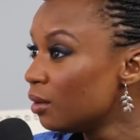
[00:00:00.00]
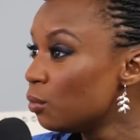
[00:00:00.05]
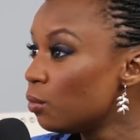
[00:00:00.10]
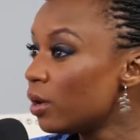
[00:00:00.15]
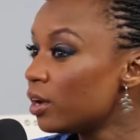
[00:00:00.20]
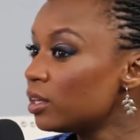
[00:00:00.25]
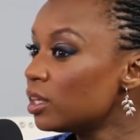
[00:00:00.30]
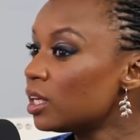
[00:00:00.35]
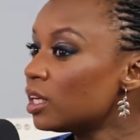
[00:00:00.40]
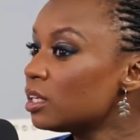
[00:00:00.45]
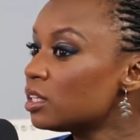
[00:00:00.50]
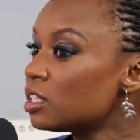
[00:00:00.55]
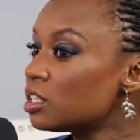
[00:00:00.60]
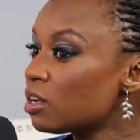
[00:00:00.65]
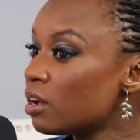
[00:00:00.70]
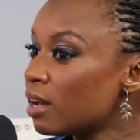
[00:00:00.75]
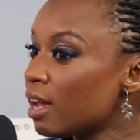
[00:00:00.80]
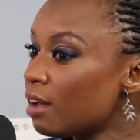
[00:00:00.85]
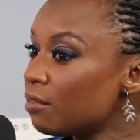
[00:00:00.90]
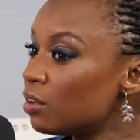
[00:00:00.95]
where they can
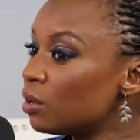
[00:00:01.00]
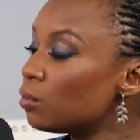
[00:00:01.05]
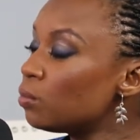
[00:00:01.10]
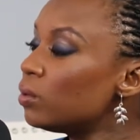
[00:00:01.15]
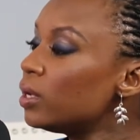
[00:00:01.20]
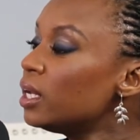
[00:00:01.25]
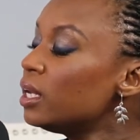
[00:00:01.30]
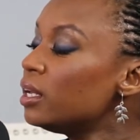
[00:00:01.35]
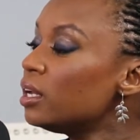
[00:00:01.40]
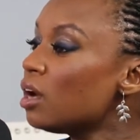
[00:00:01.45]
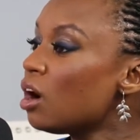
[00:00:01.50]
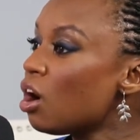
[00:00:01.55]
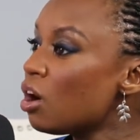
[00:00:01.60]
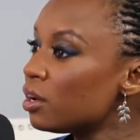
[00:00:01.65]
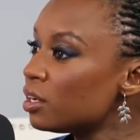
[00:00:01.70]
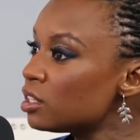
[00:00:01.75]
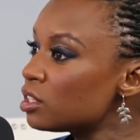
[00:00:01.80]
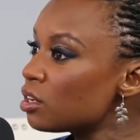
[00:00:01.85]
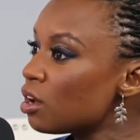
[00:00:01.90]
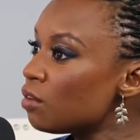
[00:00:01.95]
start having really
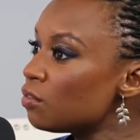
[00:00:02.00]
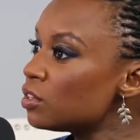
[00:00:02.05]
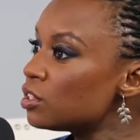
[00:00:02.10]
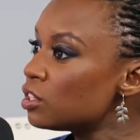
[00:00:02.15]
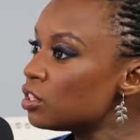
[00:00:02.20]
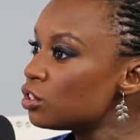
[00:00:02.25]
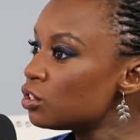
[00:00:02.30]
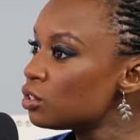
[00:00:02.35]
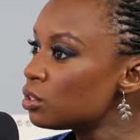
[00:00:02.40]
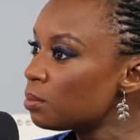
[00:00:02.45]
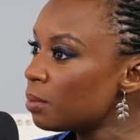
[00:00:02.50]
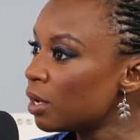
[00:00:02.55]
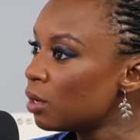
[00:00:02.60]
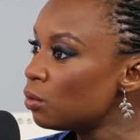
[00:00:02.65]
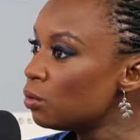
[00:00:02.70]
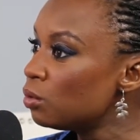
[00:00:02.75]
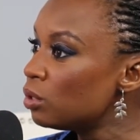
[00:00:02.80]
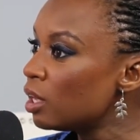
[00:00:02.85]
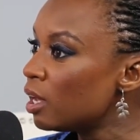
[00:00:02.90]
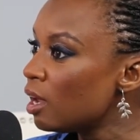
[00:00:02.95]
honest conversations about
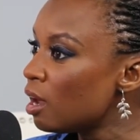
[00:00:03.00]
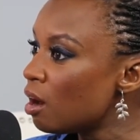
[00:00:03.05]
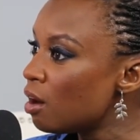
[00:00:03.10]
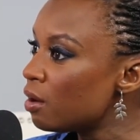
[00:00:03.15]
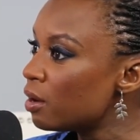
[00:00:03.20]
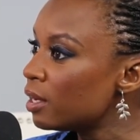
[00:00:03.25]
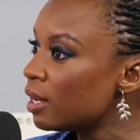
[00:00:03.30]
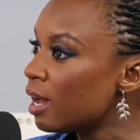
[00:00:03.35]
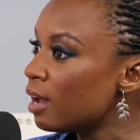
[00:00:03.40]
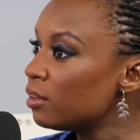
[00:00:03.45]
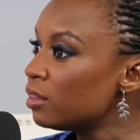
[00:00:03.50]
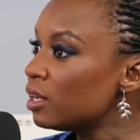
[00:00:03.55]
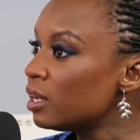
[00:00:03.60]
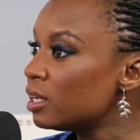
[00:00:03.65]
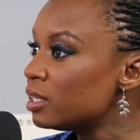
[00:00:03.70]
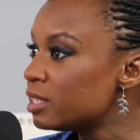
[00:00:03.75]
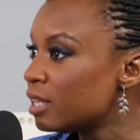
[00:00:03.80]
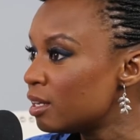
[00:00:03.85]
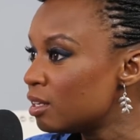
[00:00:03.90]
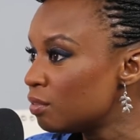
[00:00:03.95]
who they are and how they
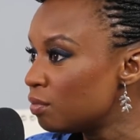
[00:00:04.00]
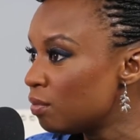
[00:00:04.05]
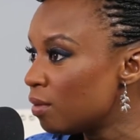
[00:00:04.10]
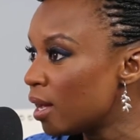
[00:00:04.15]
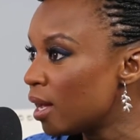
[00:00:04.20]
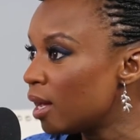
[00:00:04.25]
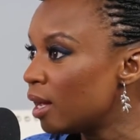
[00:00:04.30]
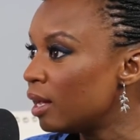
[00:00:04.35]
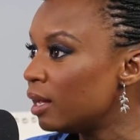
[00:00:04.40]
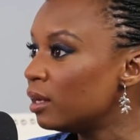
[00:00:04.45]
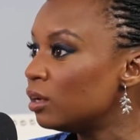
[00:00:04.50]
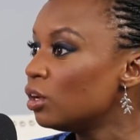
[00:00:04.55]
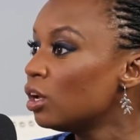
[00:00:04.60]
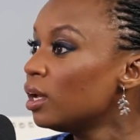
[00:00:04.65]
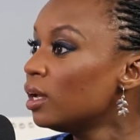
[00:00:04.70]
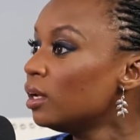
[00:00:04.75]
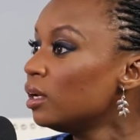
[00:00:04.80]
identify and,